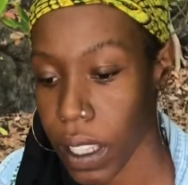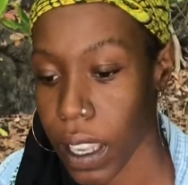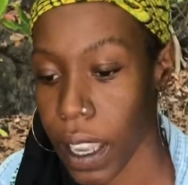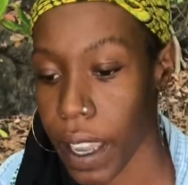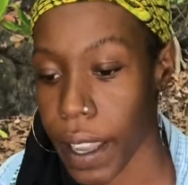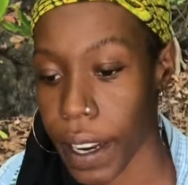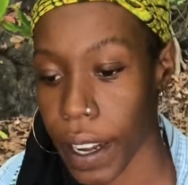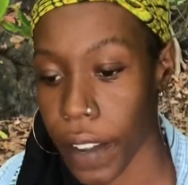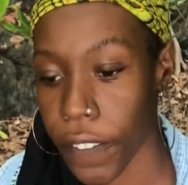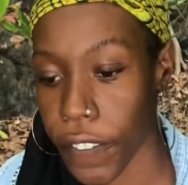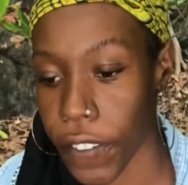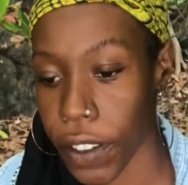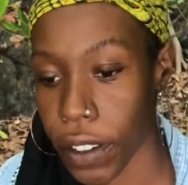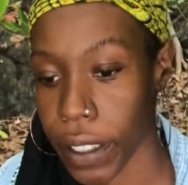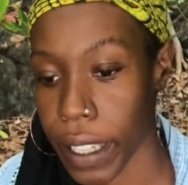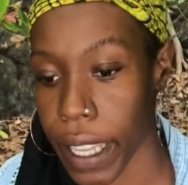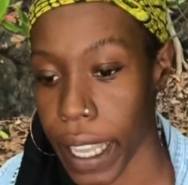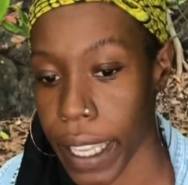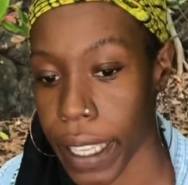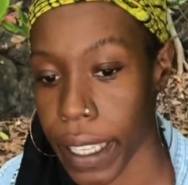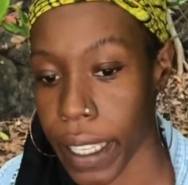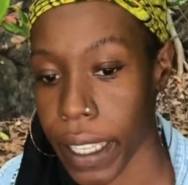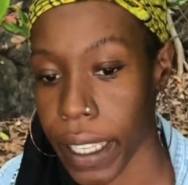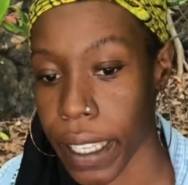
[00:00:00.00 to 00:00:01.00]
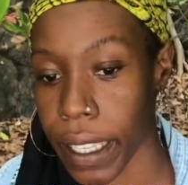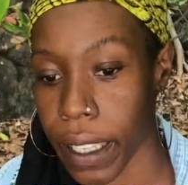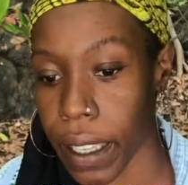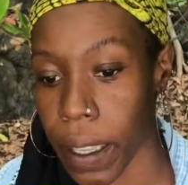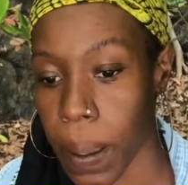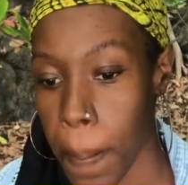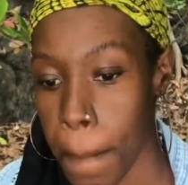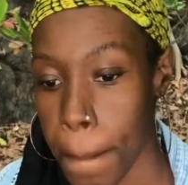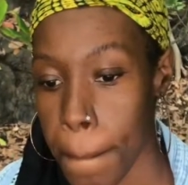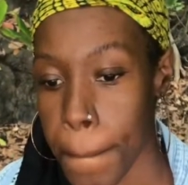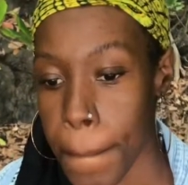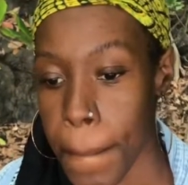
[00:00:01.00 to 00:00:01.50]
And I feel like
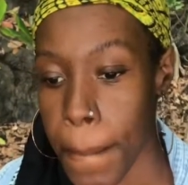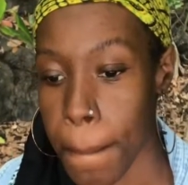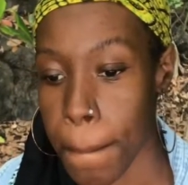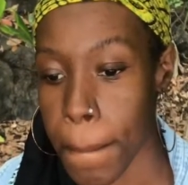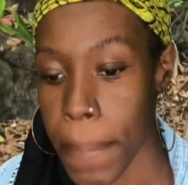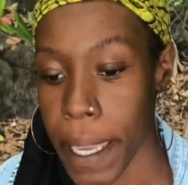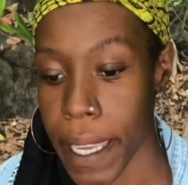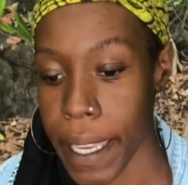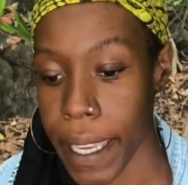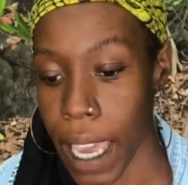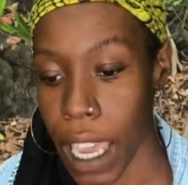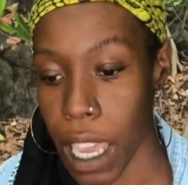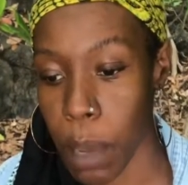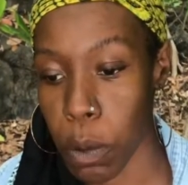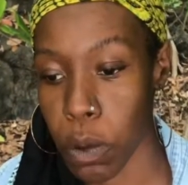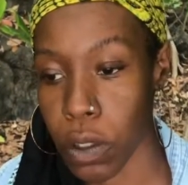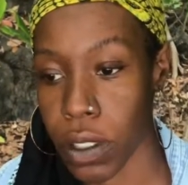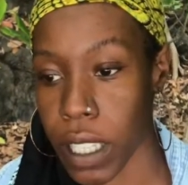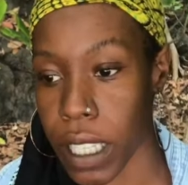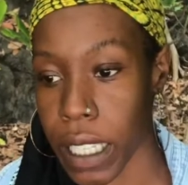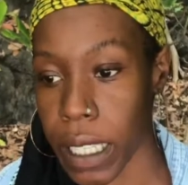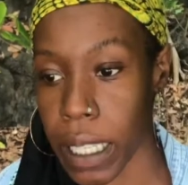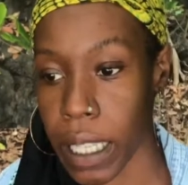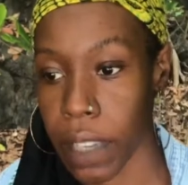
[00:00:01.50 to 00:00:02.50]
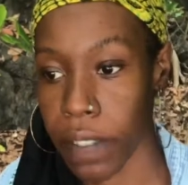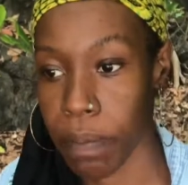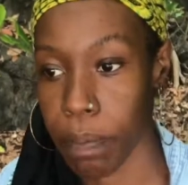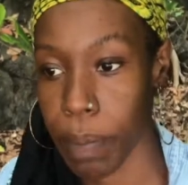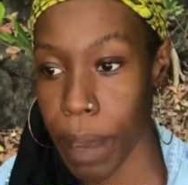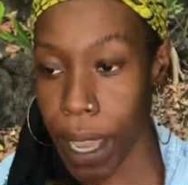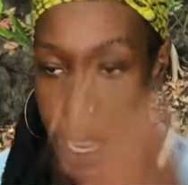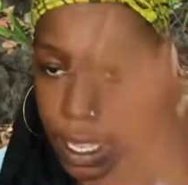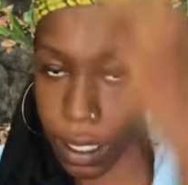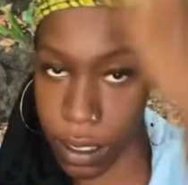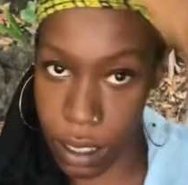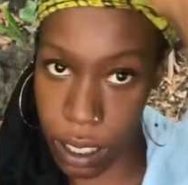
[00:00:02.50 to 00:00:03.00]
being able to give
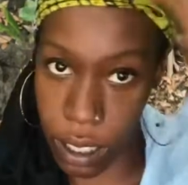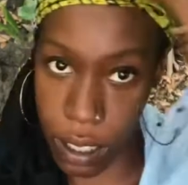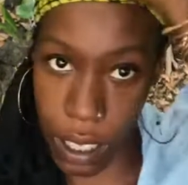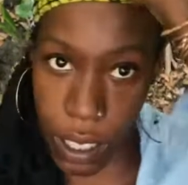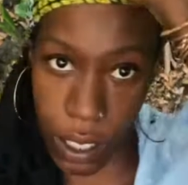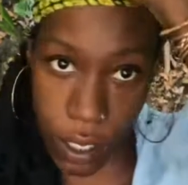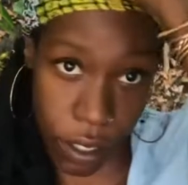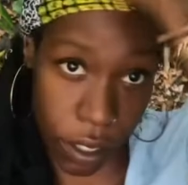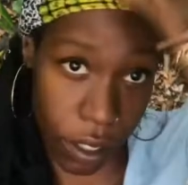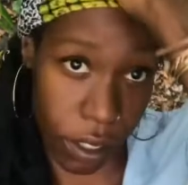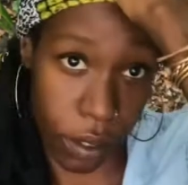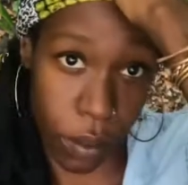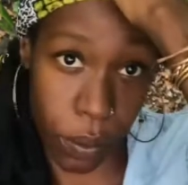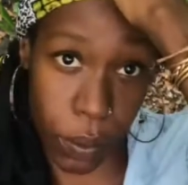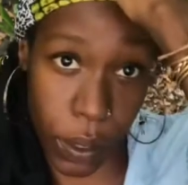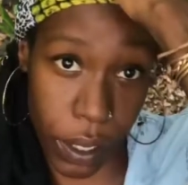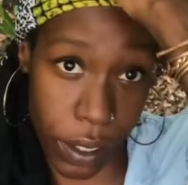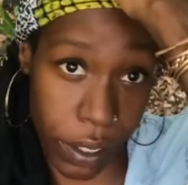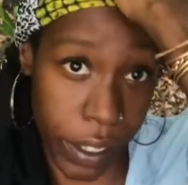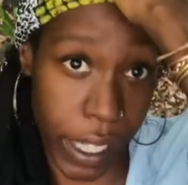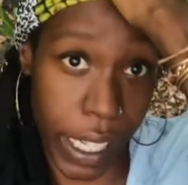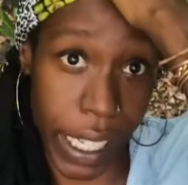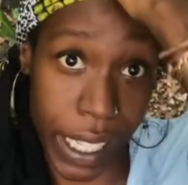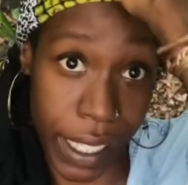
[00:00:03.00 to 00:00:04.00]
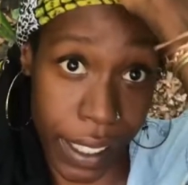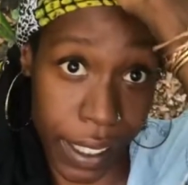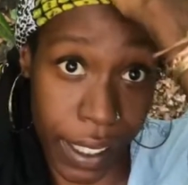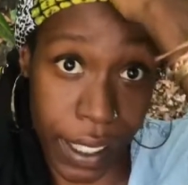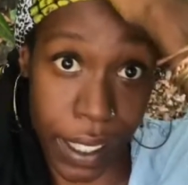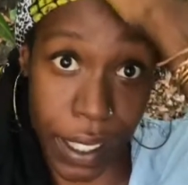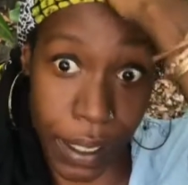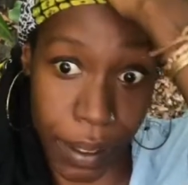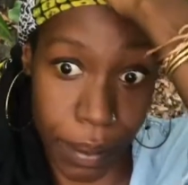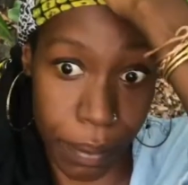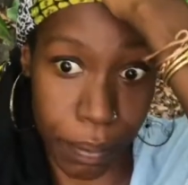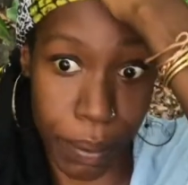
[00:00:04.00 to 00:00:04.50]
back to nature, whether it's
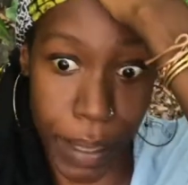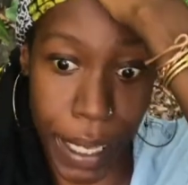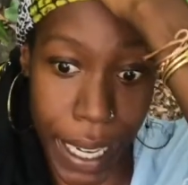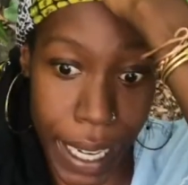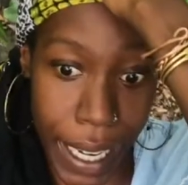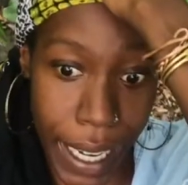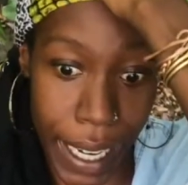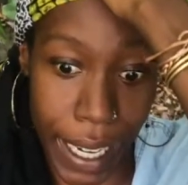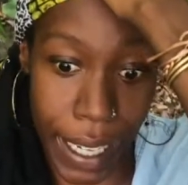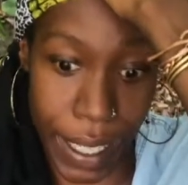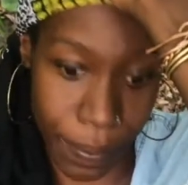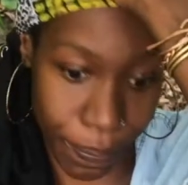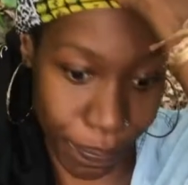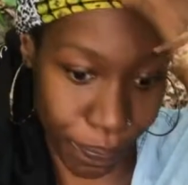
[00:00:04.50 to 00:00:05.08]
by